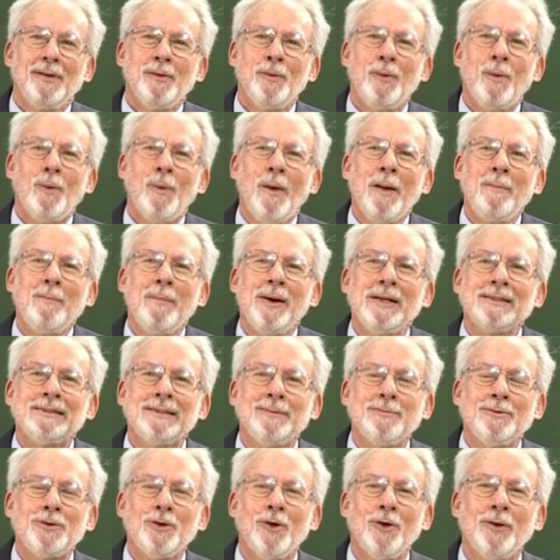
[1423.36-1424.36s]
one
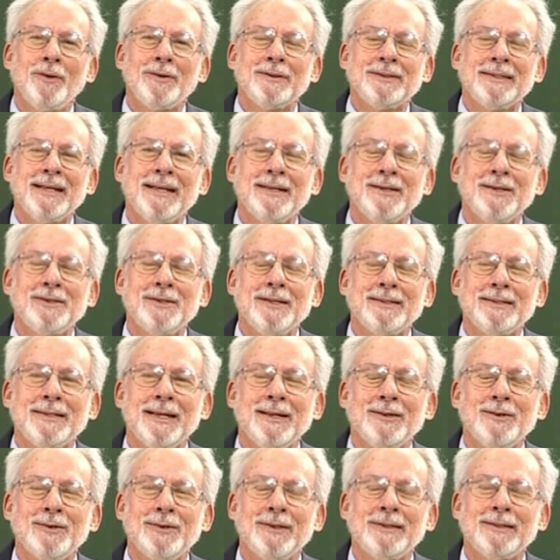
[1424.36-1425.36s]
Muslim said
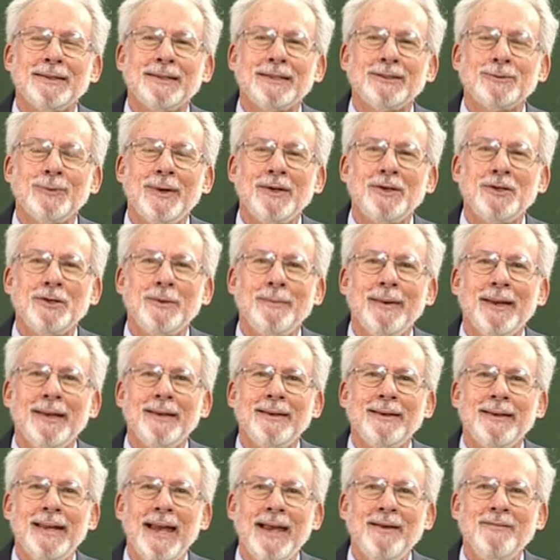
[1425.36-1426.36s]
this way to me,
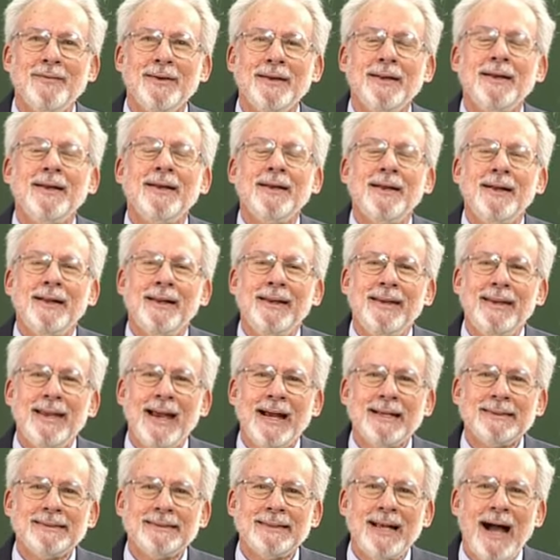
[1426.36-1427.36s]
David,
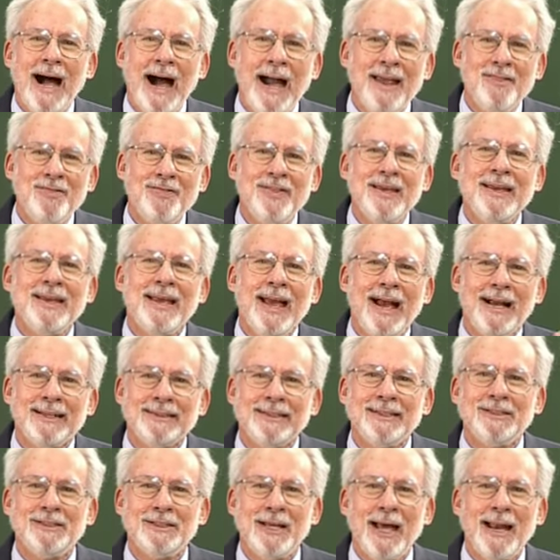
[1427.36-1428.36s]
yes, I think
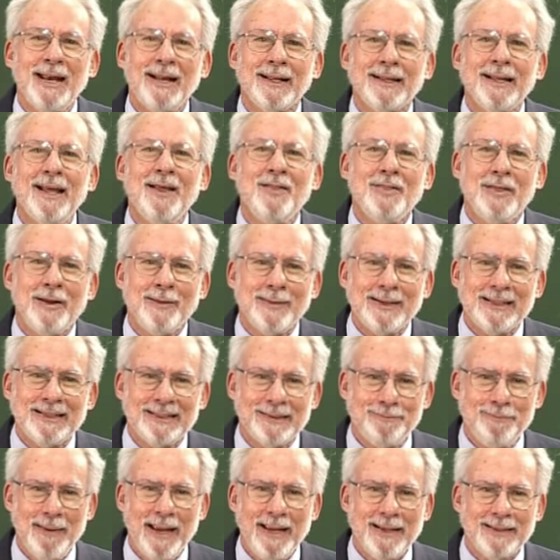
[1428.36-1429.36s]
exegetically there is
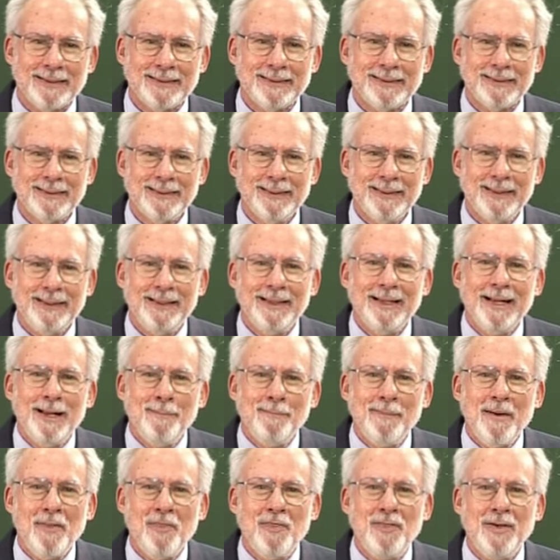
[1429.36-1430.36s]
space,
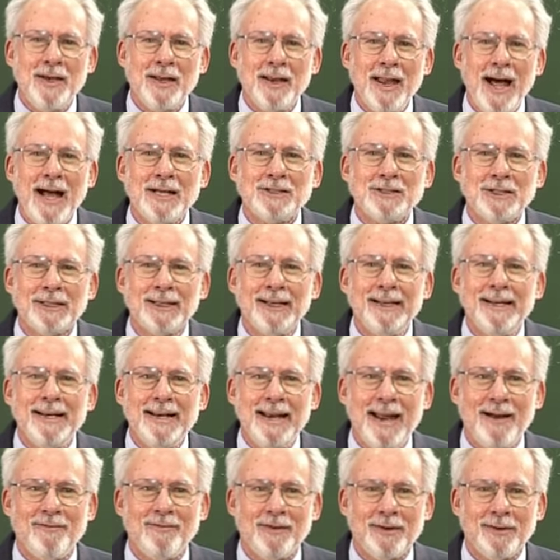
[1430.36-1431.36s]
but theologically
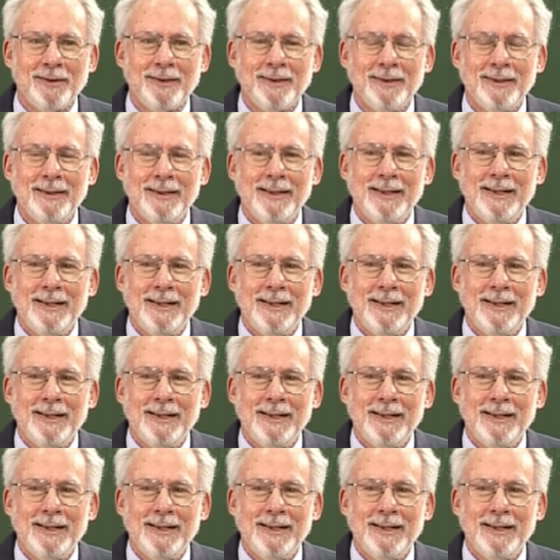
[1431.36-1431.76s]
never,